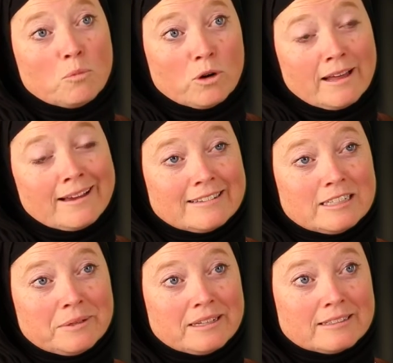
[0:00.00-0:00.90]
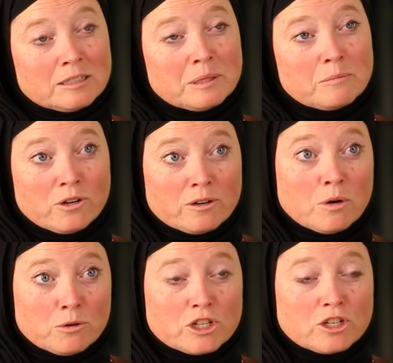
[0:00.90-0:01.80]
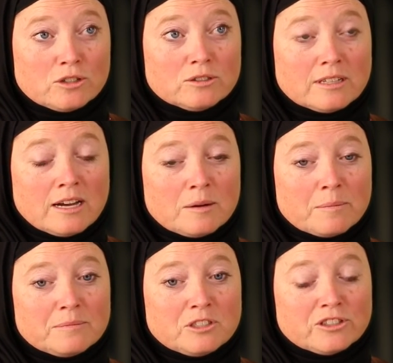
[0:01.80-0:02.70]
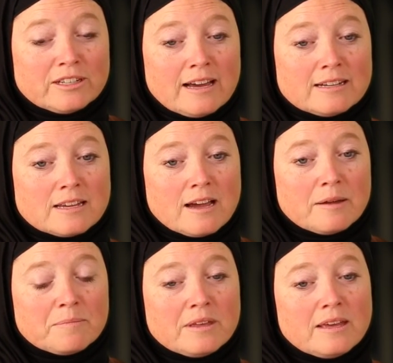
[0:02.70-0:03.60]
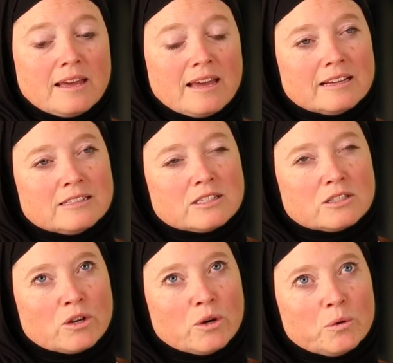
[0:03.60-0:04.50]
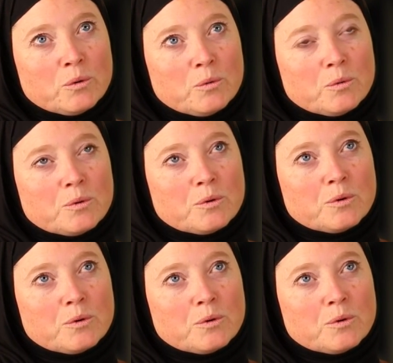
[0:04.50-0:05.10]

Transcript: more likely to be a little bit more emotional um, during that time. And so